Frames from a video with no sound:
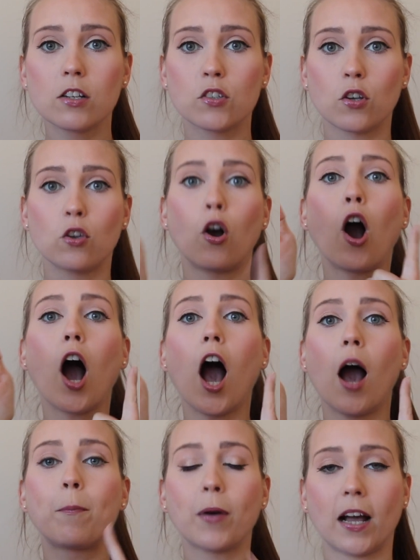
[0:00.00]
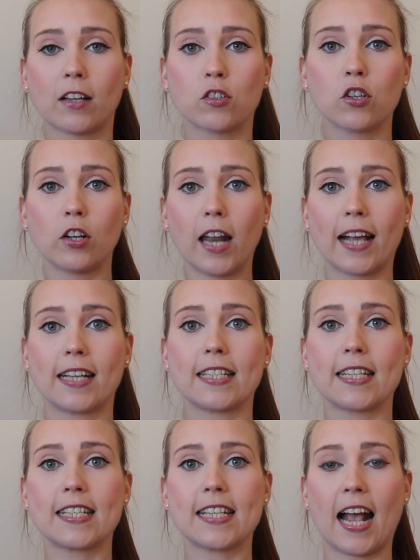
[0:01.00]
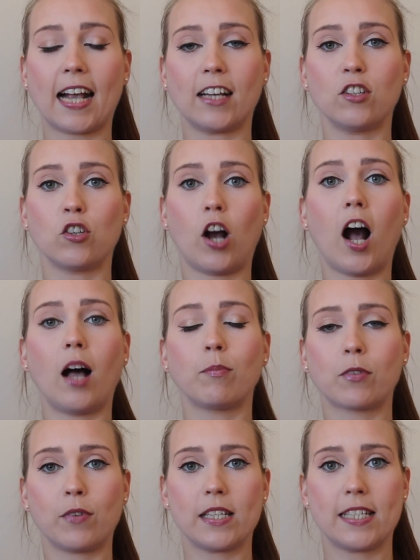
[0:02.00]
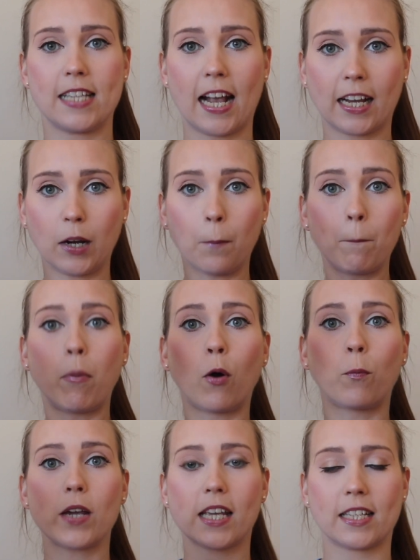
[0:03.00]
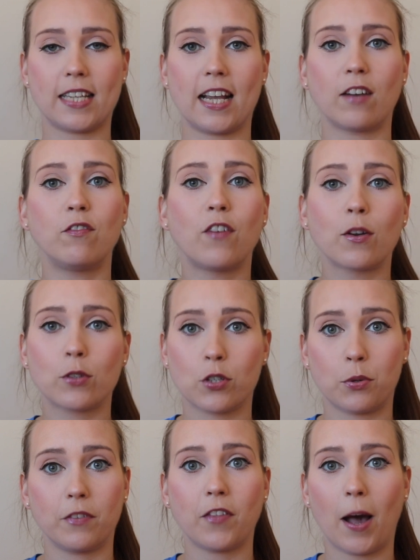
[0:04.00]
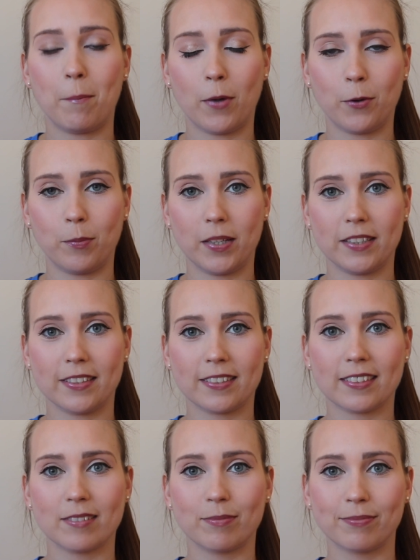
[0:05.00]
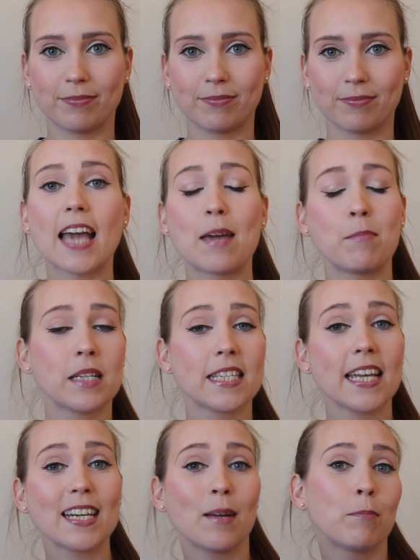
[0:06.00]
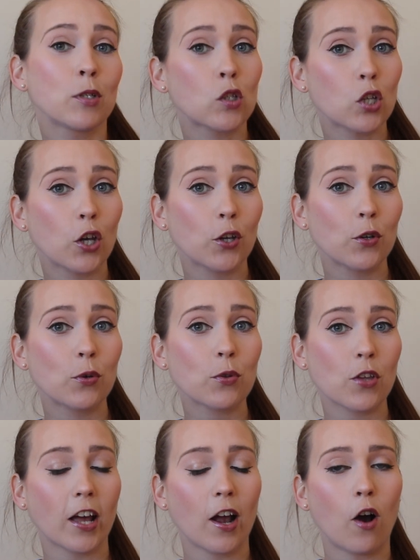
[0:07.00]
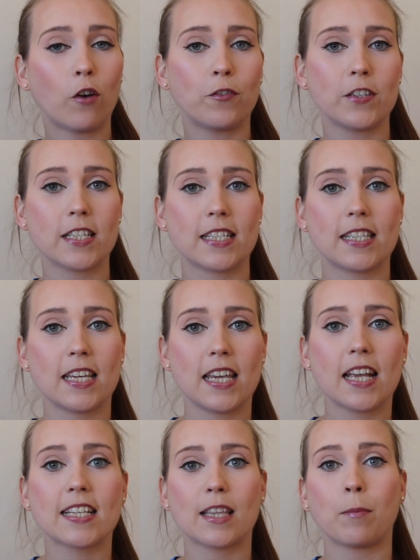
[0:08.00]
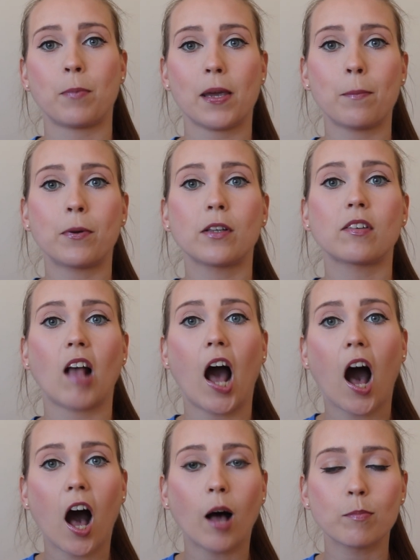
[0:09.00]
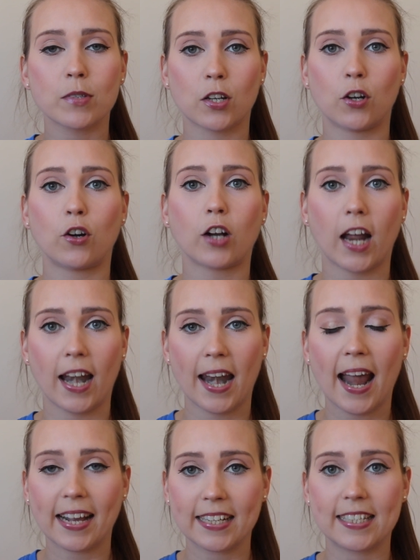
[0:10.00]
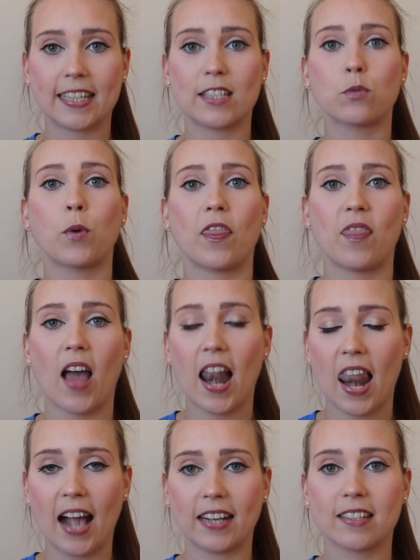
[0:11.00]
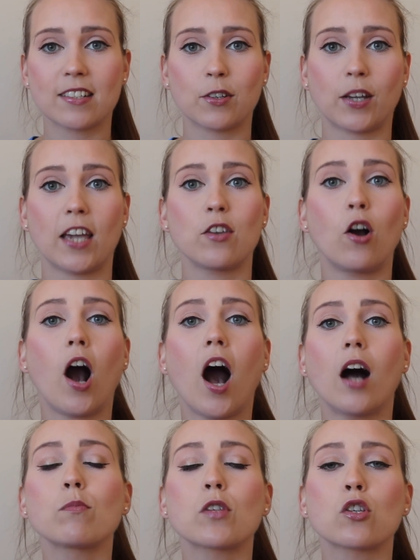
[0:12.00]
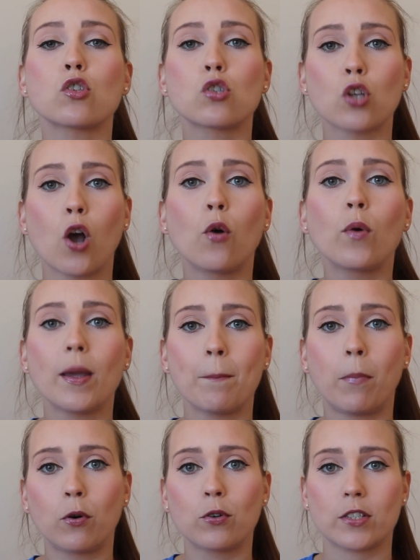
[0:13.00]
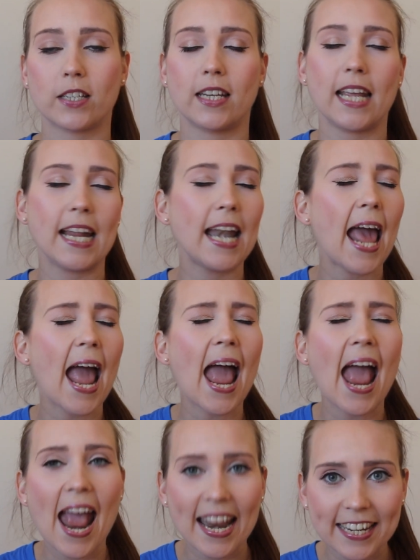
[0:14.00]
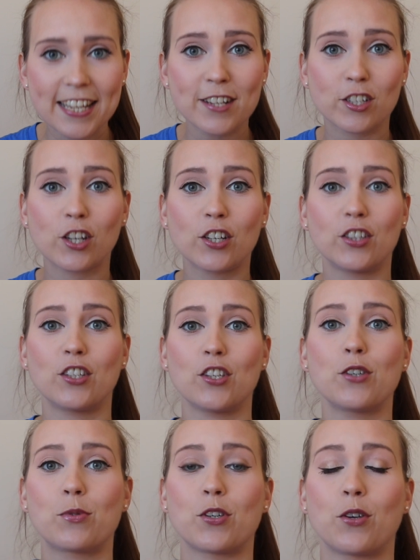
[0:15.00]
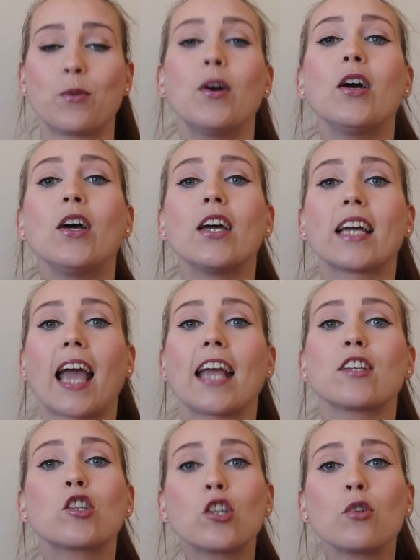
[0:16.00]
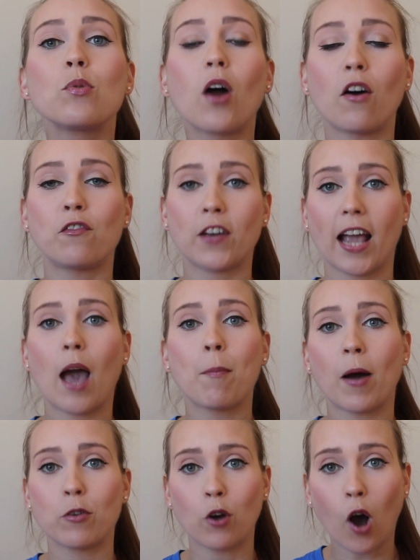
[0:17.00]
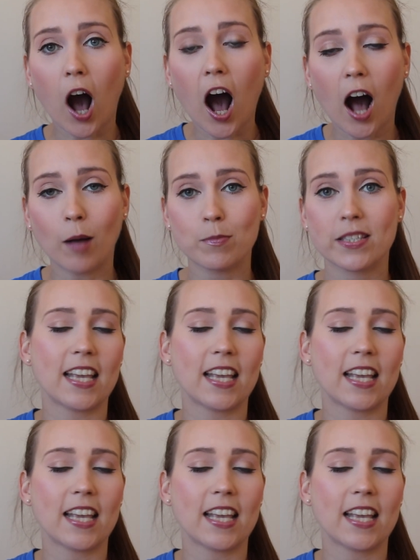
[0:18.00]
So you're up as your leg is in second, your arms are in second, boom, we could take a photo of that moment. Okay, mistake number 2 that I often see is that people's arms are not connected with their legs, okay? Your arms are so important in any turn that you do, okay? Do not forget about your arms.